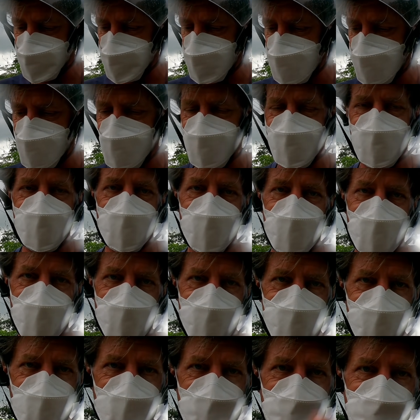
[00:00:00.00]
I'm gonna have
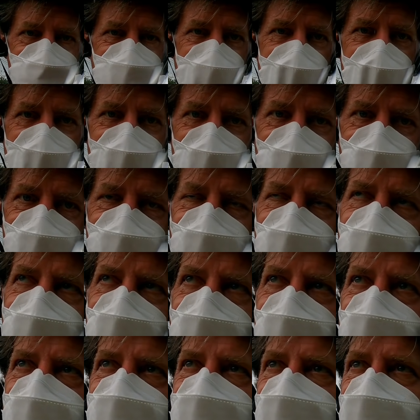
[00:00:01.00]
to pack
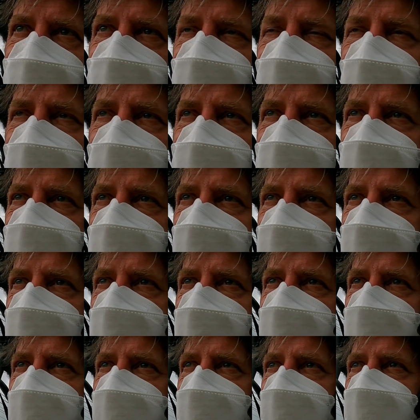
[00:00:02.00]
everything up and
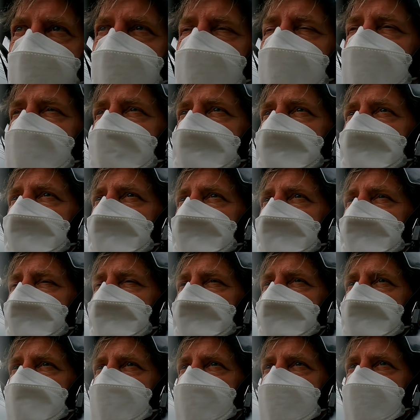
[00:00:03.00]
waterproof everything
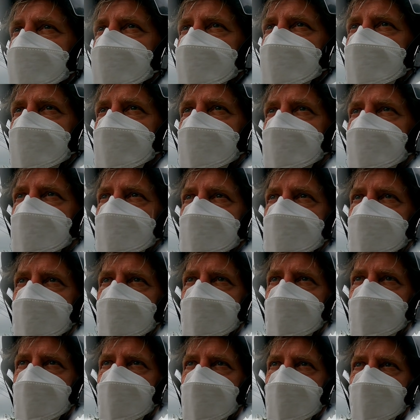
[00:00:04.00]
and
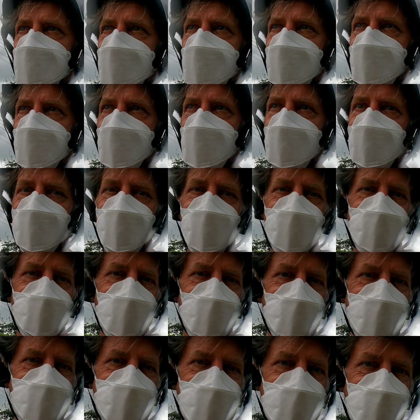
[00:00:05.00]
continue on my way
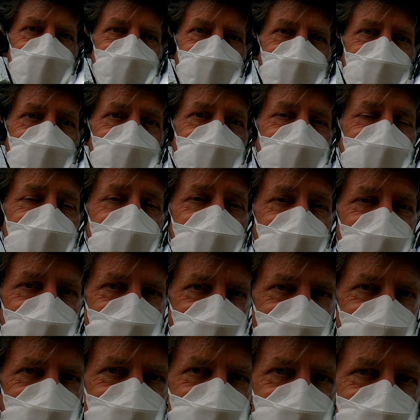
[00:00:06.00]
without a
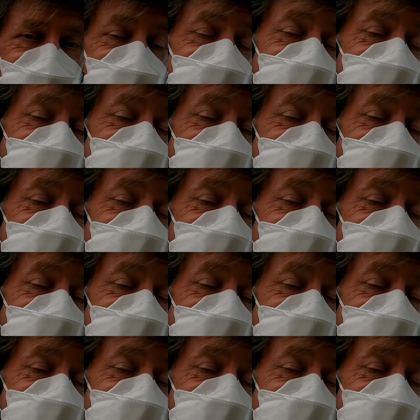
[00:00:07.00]
camera, or